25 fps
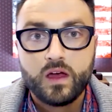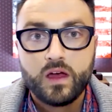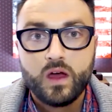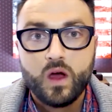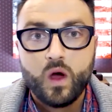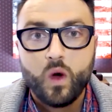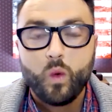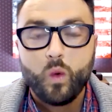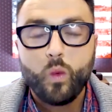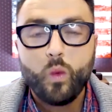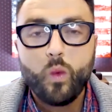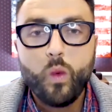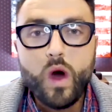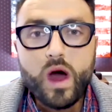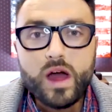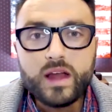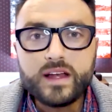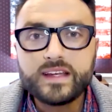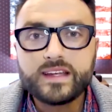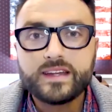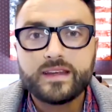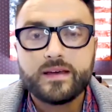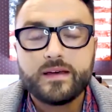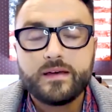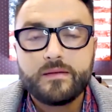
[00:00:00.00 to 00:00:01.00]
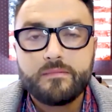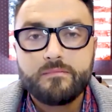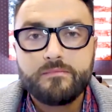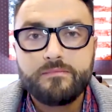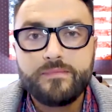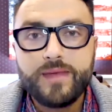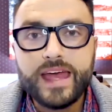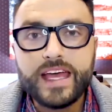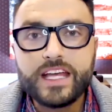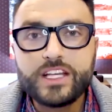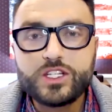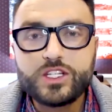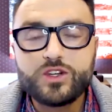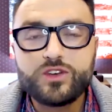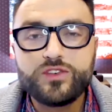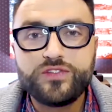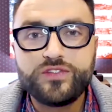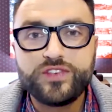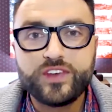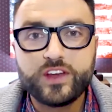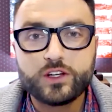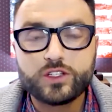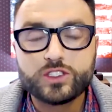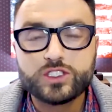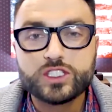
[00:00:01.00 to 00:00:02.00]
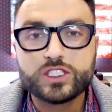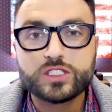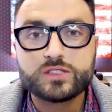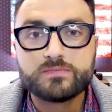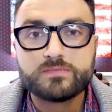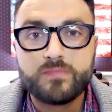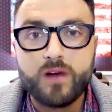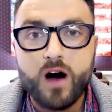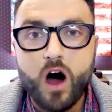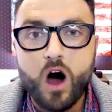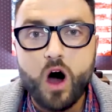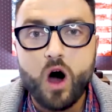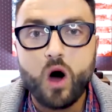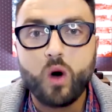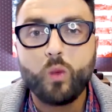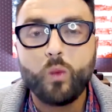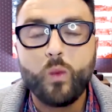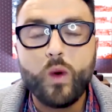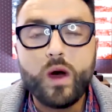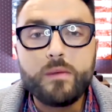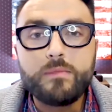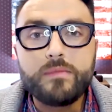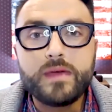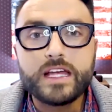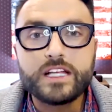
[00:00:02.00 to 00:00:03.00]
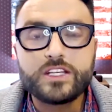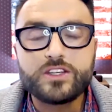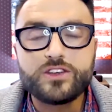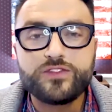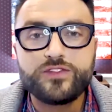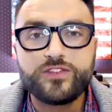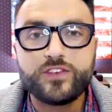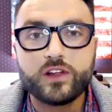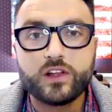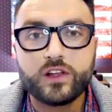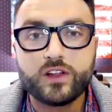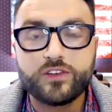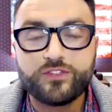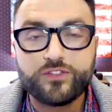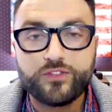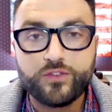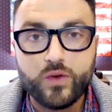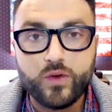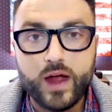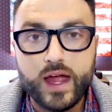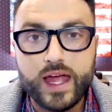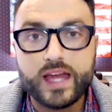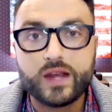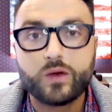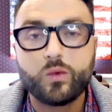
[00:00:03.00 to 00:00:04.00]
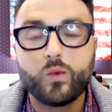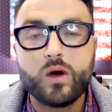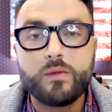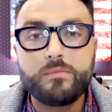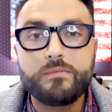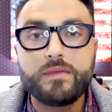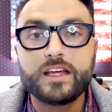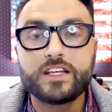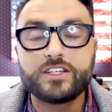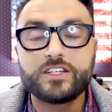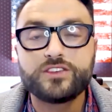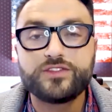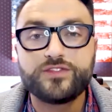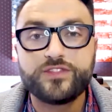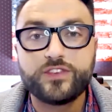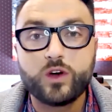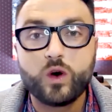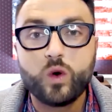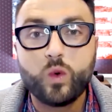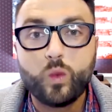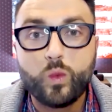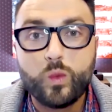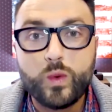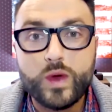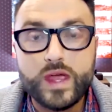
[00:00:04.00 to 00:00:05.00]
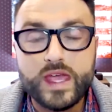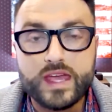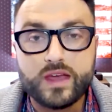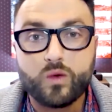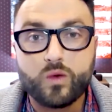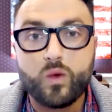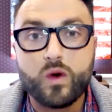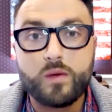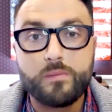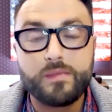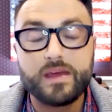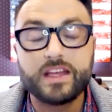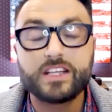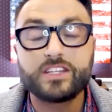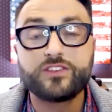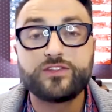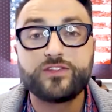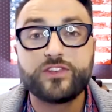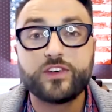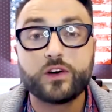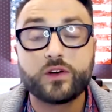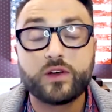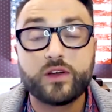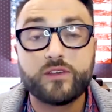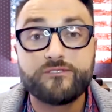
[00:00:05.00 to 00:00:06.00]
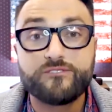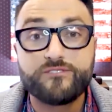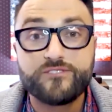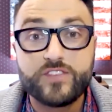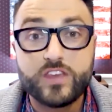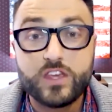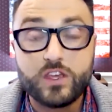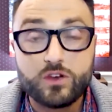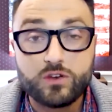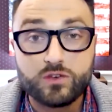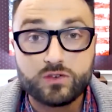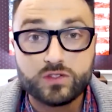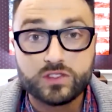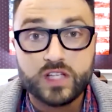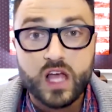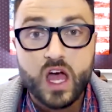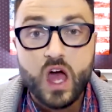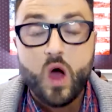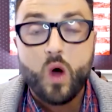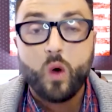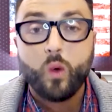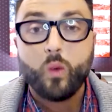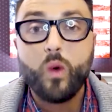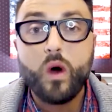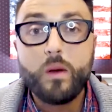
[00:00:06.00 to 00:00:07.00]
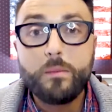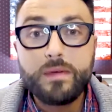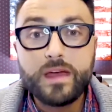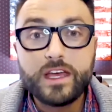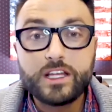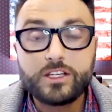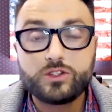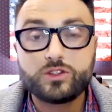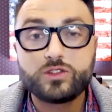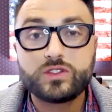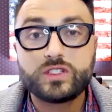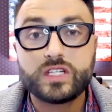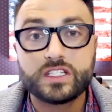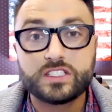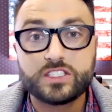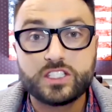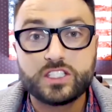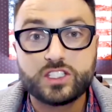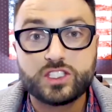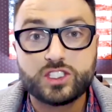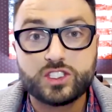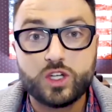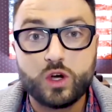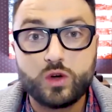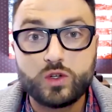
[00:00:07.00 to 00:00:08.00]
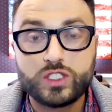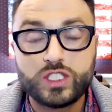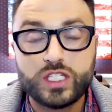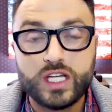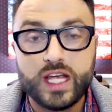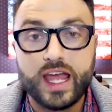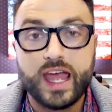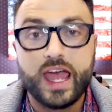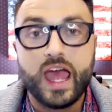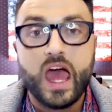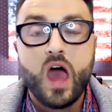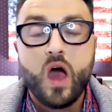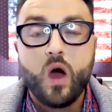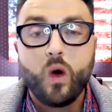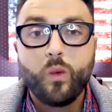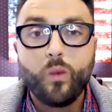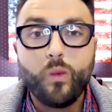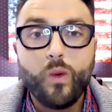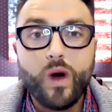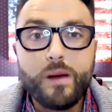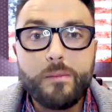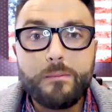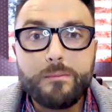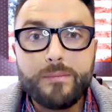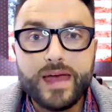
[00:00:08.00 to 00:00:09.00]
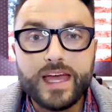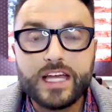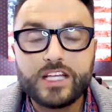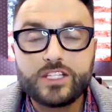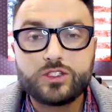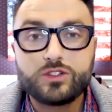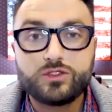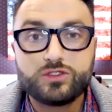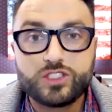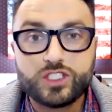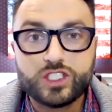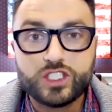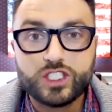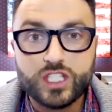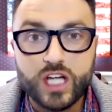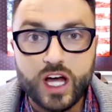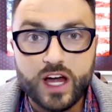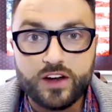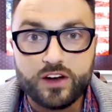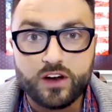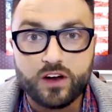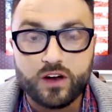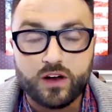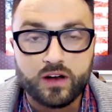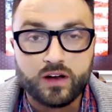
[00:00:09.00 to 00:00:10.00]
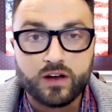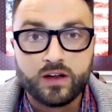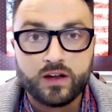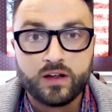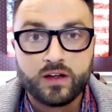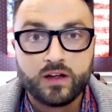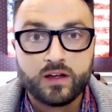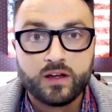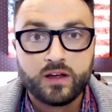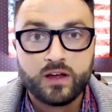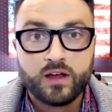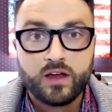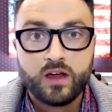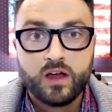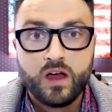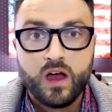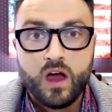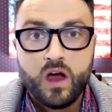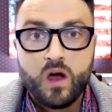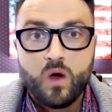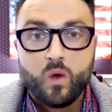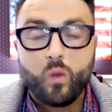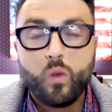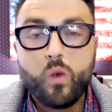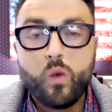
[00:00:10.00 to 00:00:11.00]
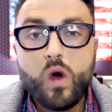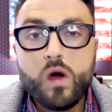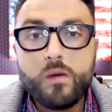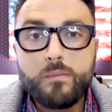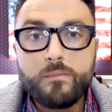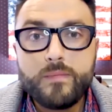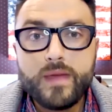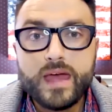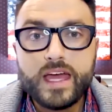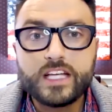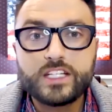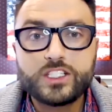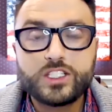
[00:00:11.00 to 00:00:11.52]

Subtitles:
What made you feel small? What made you feel afraid? What made you feel weak? What made you feel confused? What made you disassociate? What made you shudder? What made